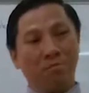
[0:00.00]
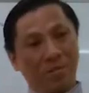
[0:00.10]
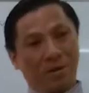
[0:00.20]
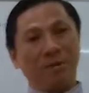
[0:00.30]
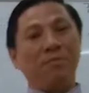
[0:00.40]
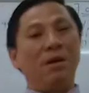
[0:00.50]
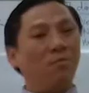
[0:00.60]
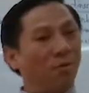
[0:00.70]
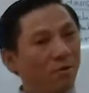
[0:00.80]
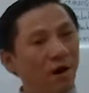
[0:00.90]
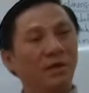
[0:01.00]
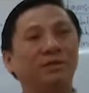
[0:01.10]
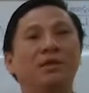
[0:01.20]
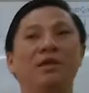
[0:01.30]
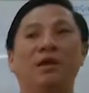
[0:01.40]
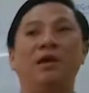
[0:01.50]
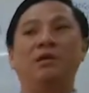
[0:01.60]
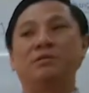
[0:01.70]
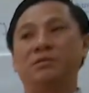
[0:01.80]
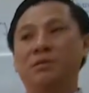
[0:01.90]
can memorize
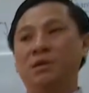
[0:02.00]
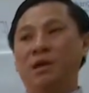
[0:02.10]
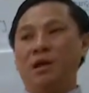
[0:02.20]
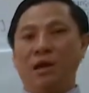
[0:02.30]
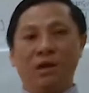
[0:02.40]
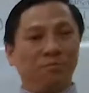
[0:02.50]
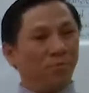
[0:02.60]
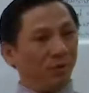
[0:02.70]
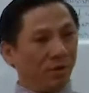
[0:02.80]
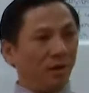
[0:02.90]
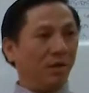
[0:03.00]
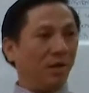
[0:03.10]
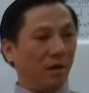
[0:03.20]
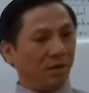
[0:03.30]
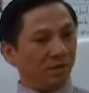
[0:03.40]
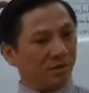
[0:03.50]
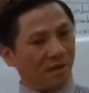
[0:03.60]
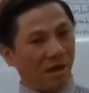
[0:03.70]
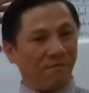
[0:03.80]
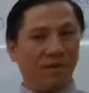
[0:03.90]
things and put it and
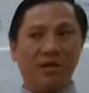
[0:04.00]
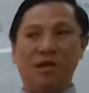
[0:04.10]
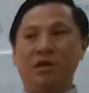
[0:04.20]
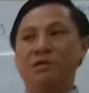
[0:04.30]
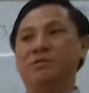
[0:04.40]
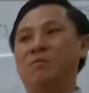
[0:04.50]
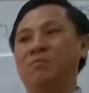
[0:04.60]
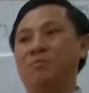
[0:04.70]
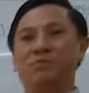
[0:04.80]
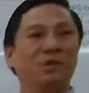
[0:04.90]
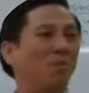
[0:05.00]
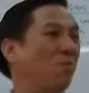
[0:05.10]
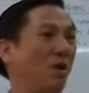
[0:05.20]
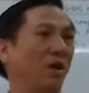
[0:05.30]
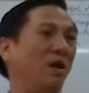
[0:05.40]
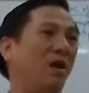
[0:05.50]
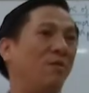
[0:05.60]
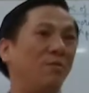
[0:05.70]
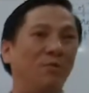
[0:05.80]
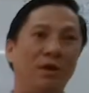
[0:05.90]
save it here somewhere in
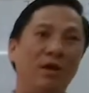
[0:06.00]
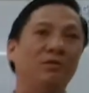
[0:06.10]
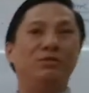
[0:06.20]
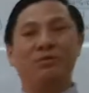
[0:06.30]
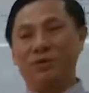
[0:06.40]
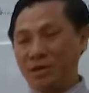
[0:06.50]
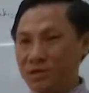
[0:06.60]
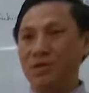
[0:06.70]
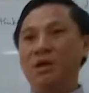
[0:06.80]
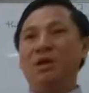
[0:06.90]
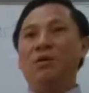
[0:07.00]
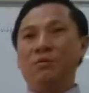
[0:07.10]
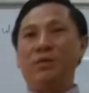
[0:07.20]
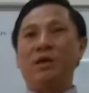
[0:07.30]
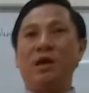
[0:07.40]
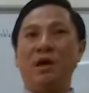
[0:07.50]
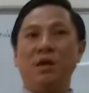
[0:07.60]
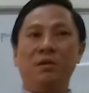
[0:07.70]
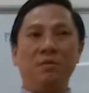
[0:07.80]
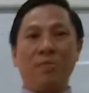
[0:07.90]
our brain so that we
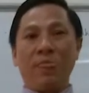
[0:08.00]
can